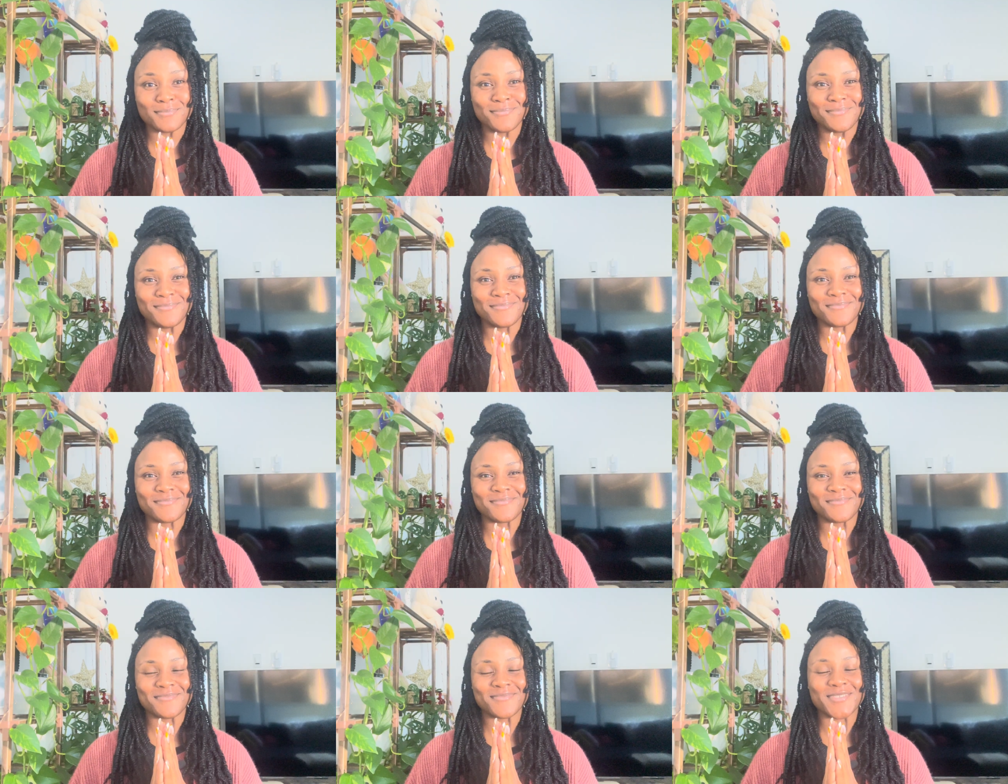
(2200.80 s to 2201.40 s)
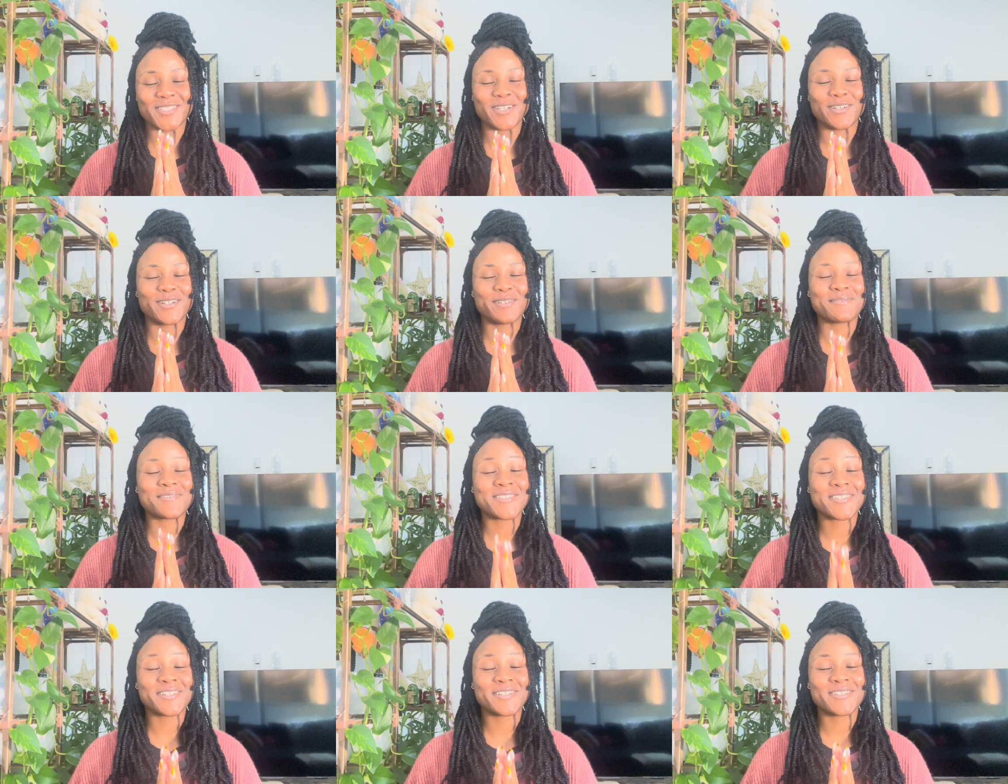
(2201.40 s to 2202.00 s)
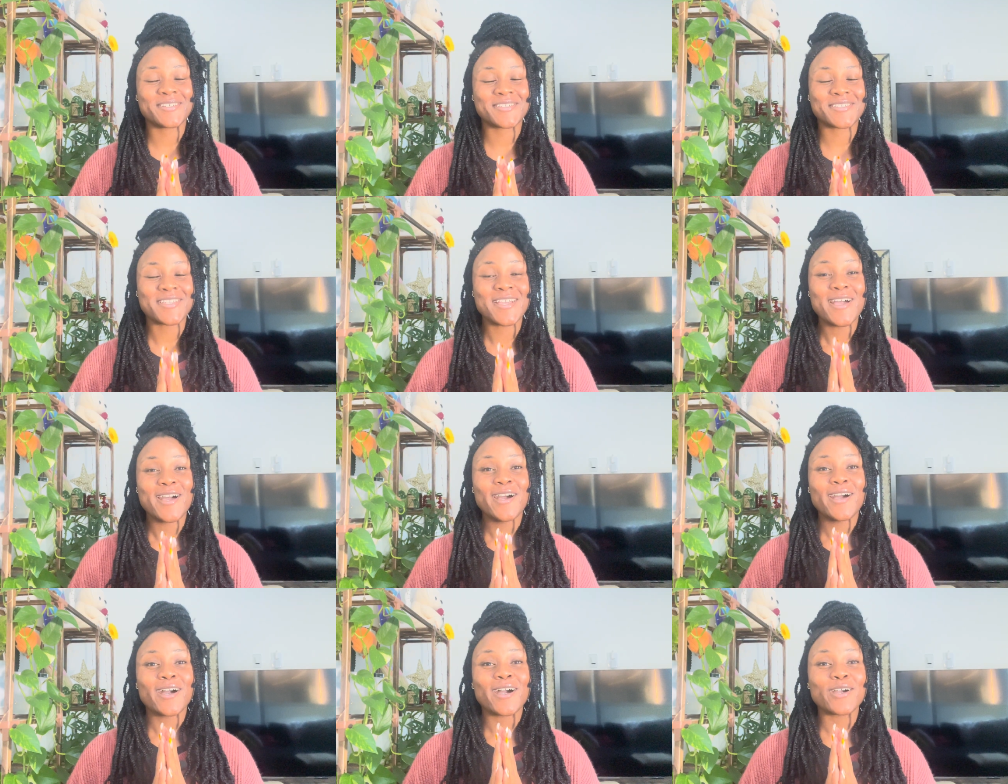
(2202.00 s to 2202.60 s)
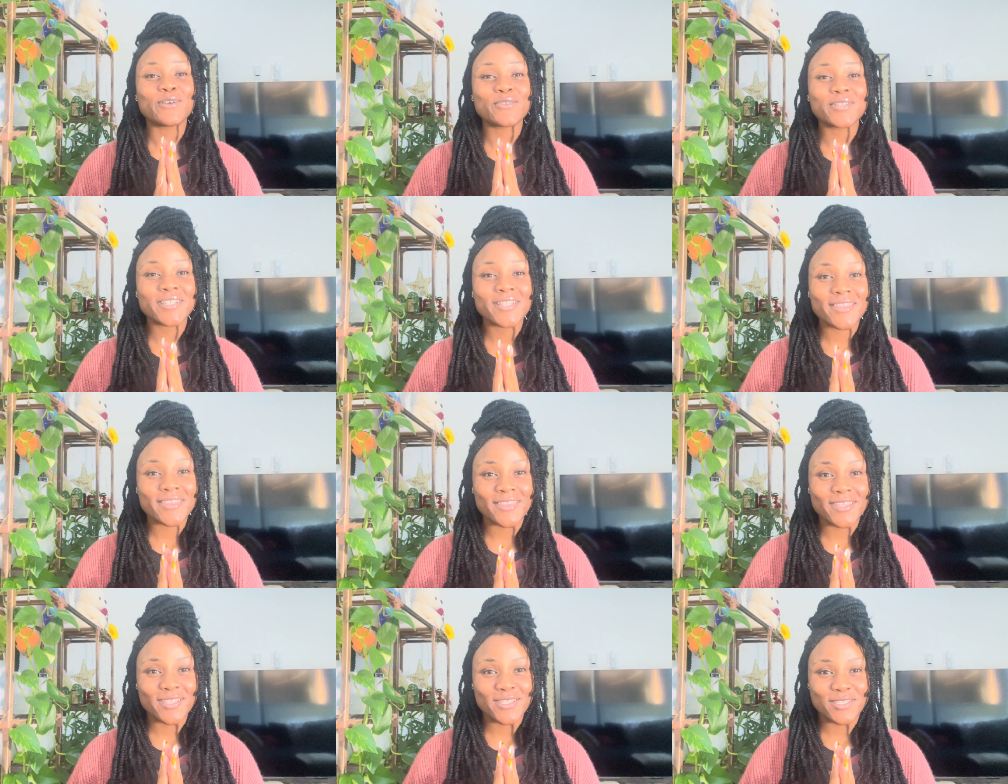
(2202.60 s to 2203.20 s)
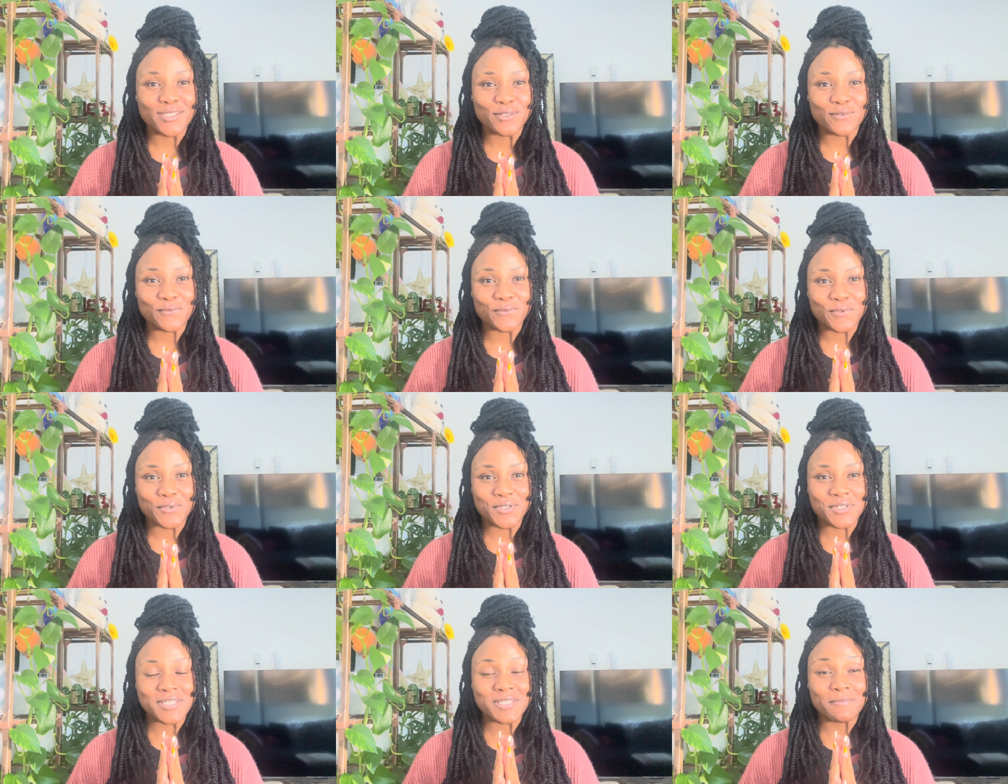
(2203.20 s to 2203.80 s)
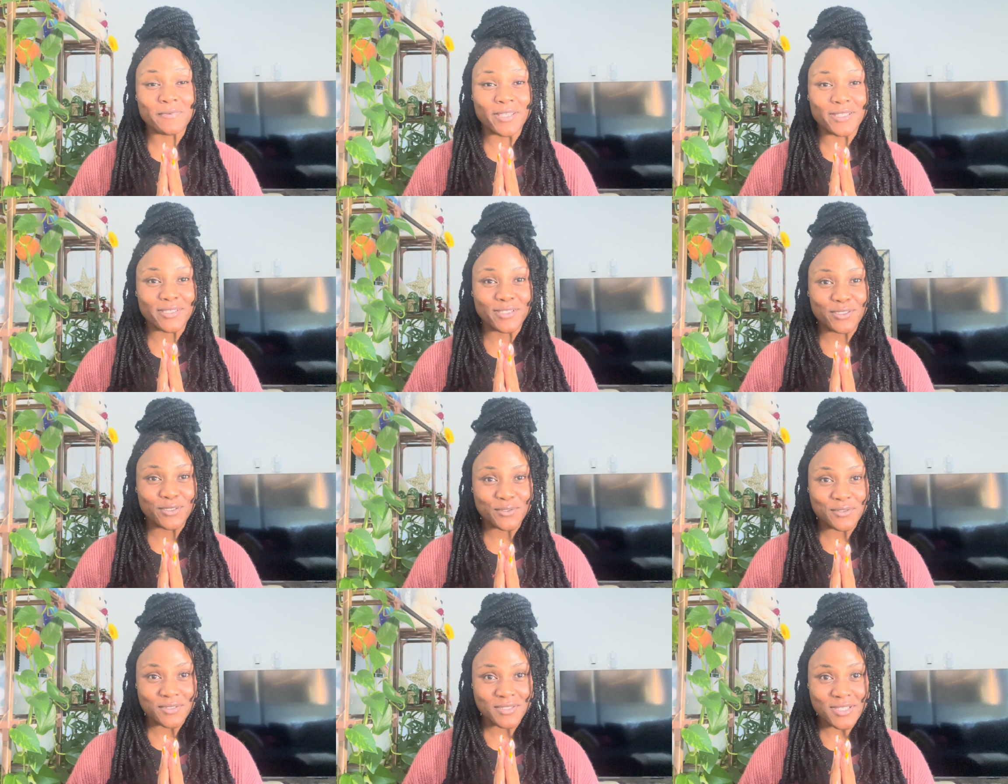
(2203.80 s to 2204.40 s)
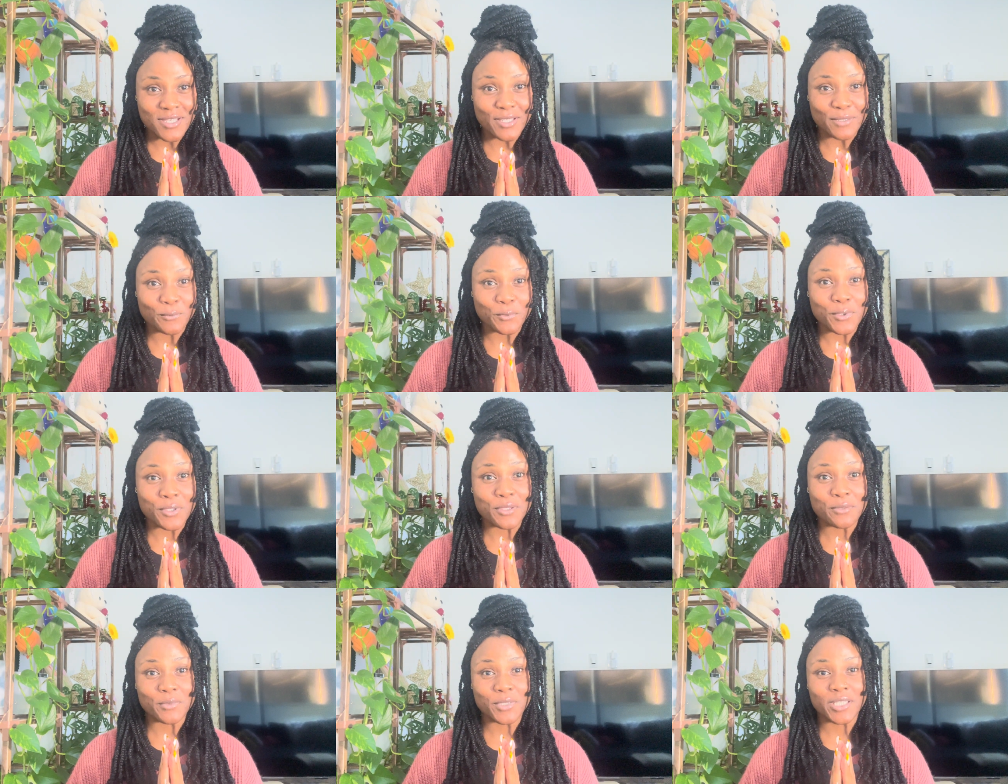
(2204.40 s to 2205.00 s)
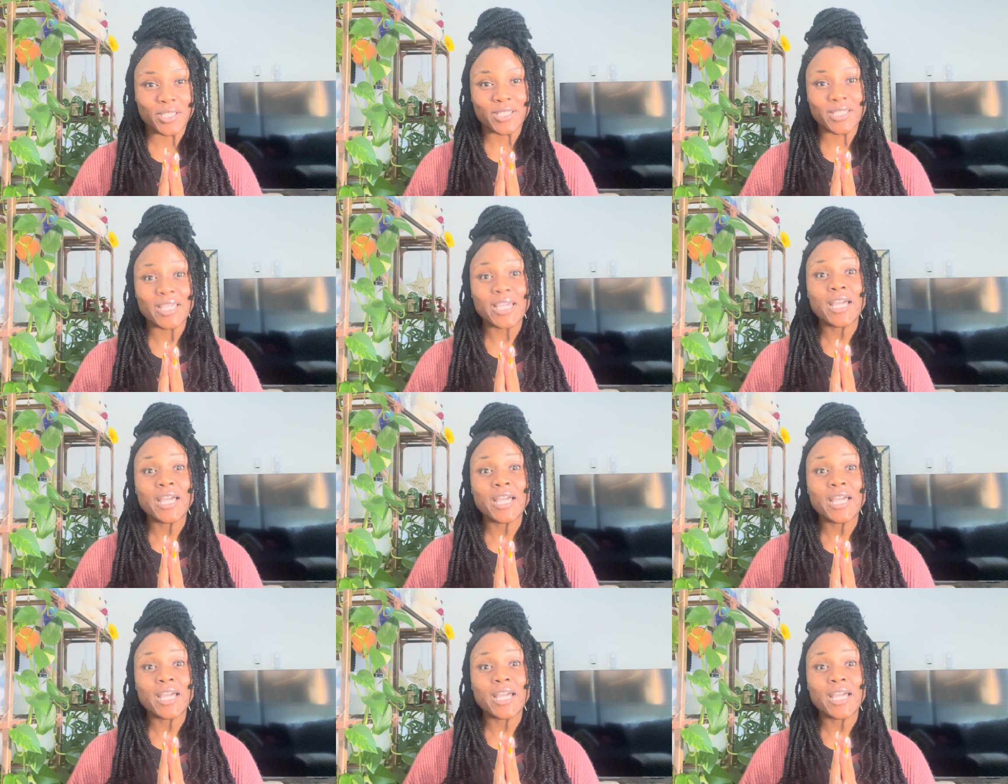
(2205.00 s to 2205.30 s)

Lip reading: No, I'm serious. I want to thank you for spending your time with me.